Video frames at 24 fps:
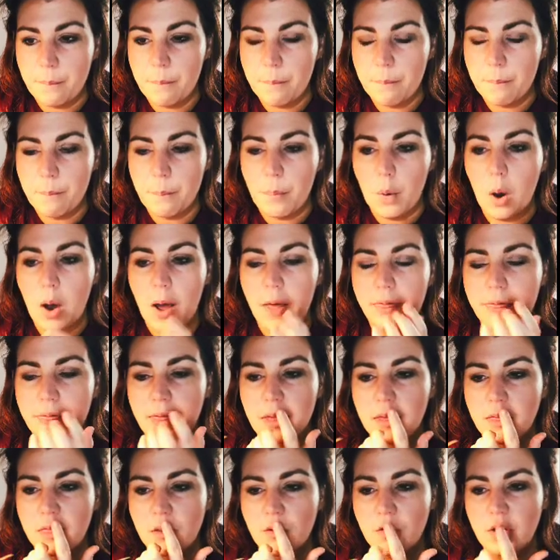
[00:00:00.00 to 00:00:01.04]
but I
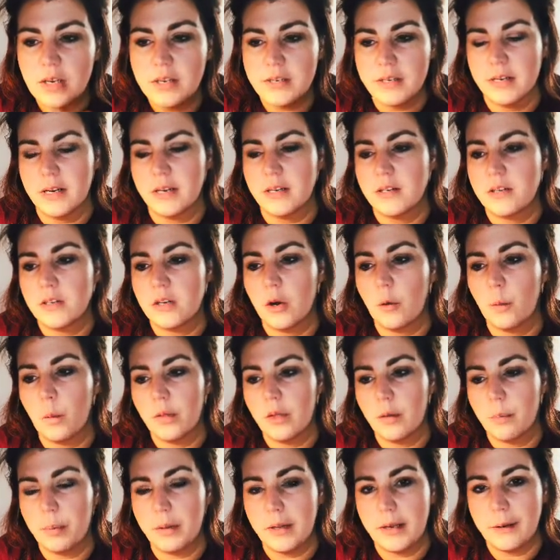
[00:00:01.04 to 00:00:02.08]
think the reason I stuck with a
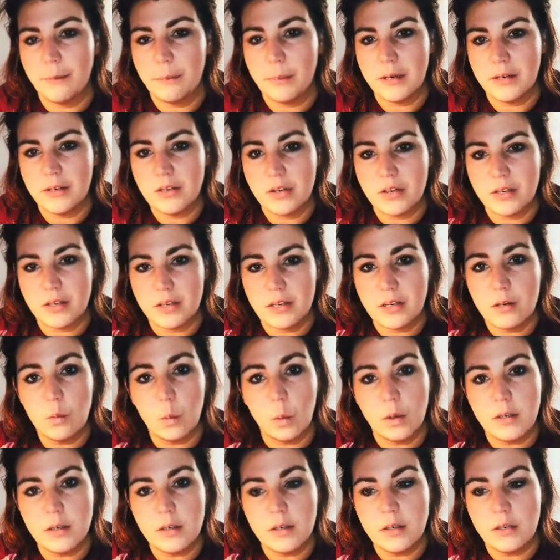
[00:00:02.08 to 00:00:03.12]
plain base because I didn't
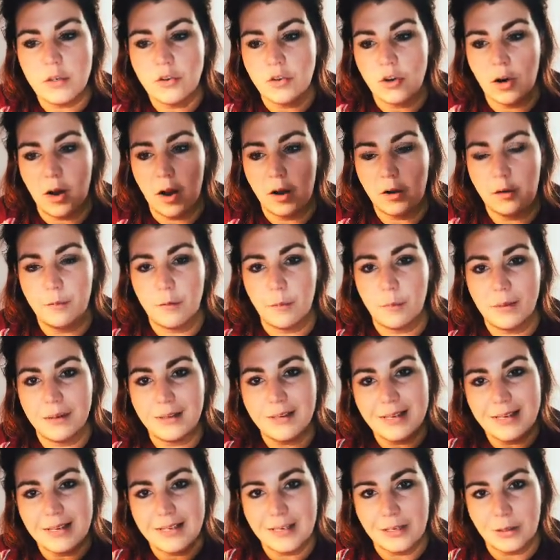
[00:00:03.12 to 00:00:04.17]
want to detract from the
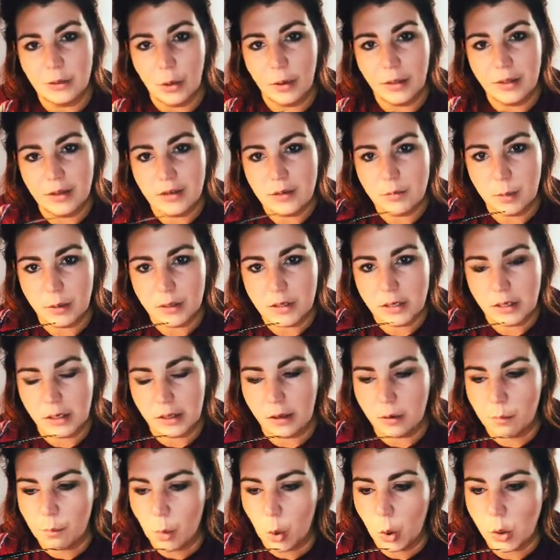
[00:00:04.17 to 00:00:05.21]
detail on this
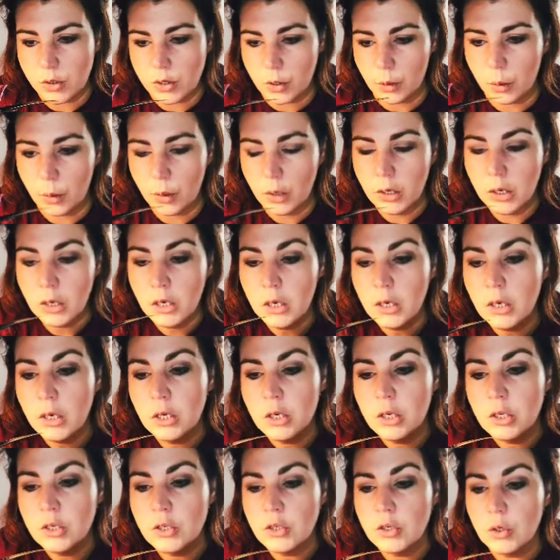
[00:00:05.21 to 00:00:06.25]
particular model.
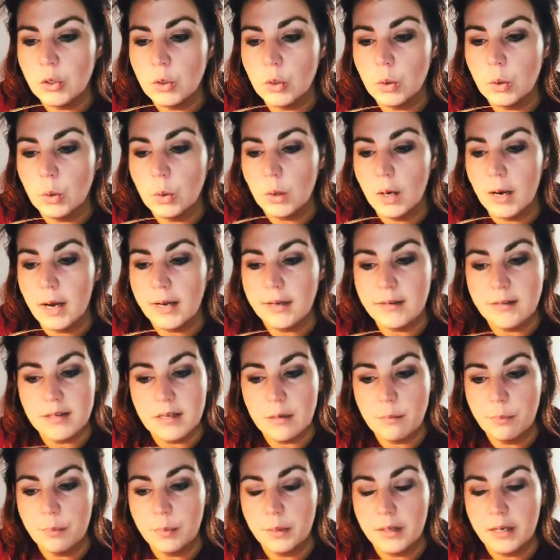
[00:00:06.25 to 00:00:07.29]
So I
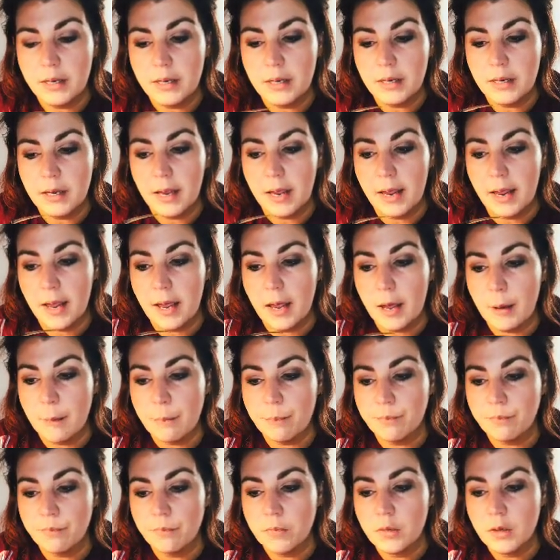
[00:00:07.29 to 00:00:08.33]
simply
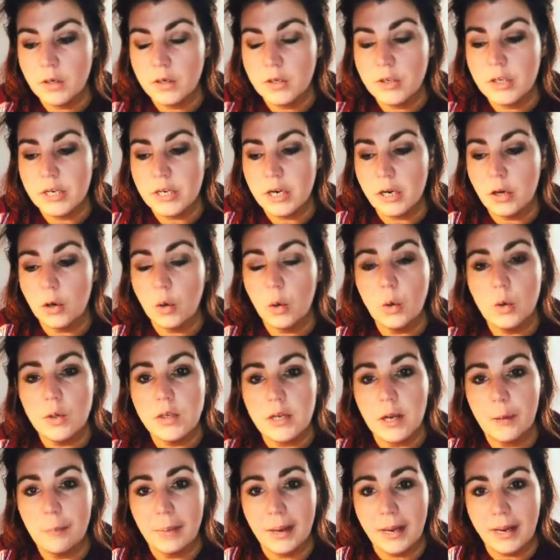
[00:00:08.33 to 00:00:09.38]
did a coat
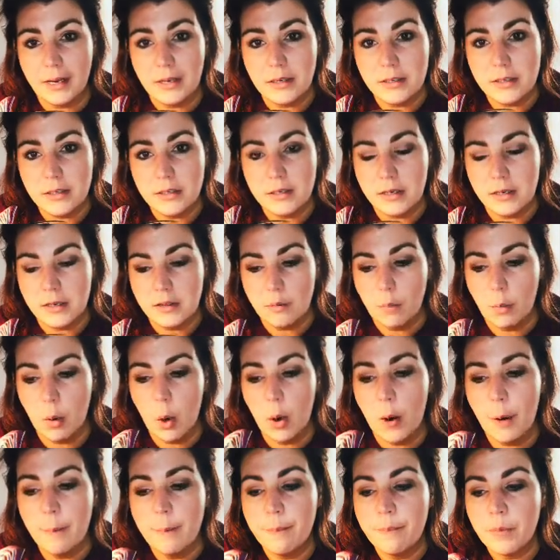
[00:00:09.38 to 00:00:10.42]
of paint in the
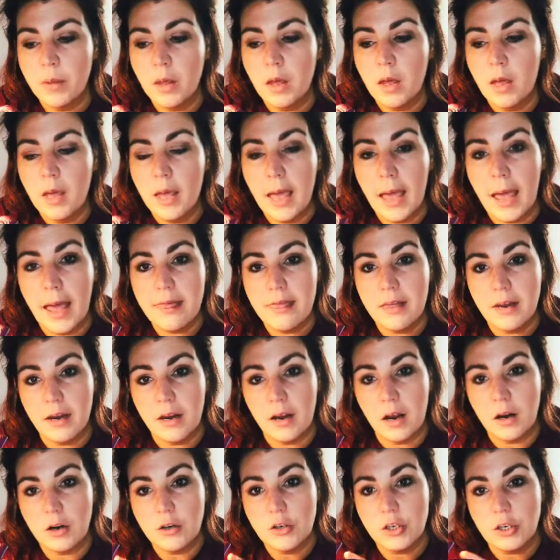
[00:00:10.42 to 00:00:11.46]
bottom, and then I
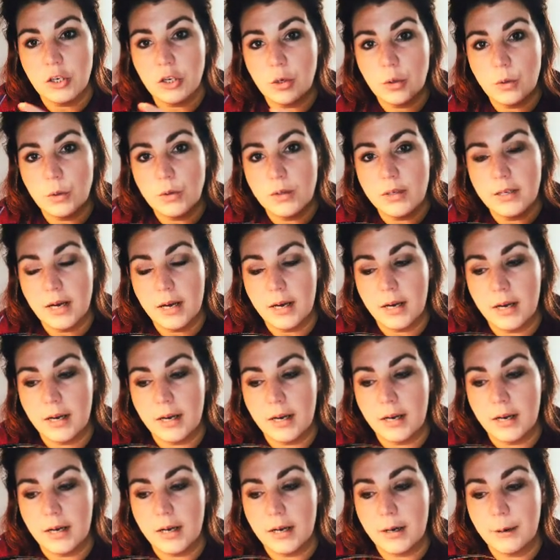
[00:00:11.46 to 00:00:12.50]
actually used
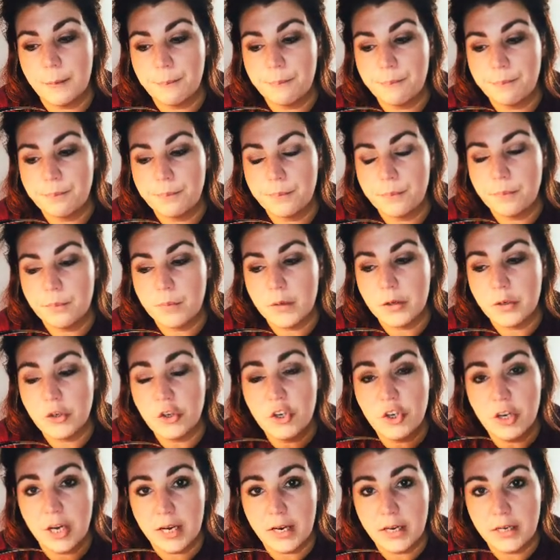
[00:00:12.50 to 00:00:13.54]
a
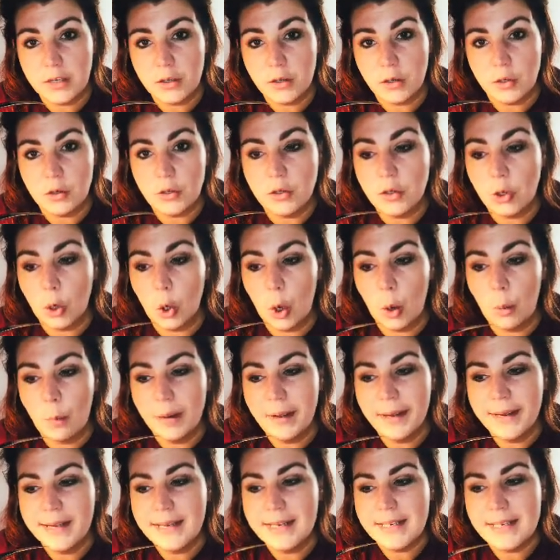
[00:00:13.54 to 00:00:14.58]
shade on top
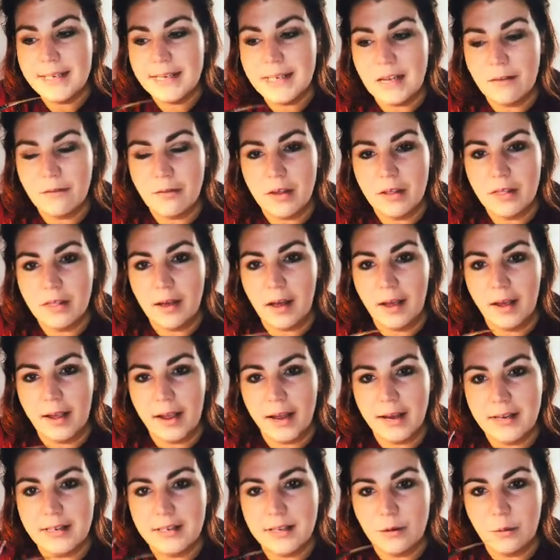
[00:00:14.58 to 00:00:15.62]
to give it that
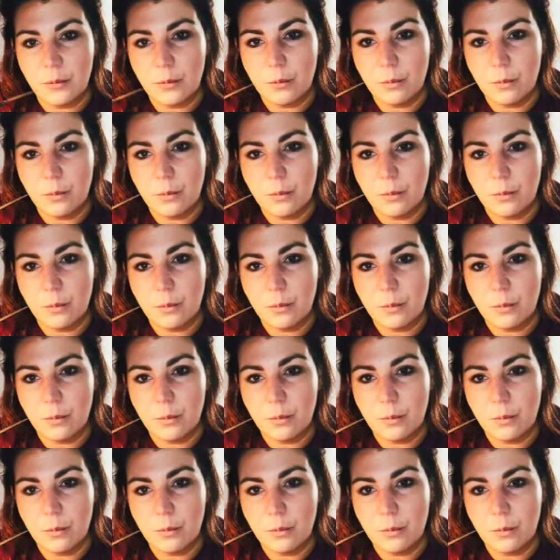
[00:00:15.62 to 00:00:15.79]
kind of